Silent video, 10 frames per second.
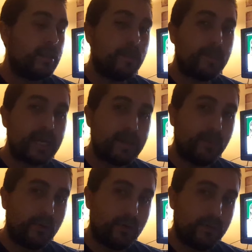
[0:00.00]
the
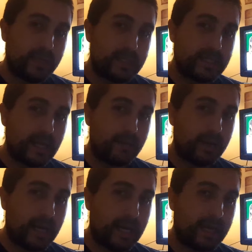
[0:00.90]
people that stand
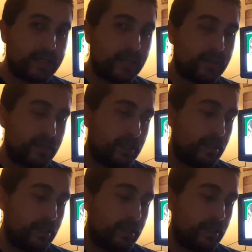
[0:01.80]
behind it,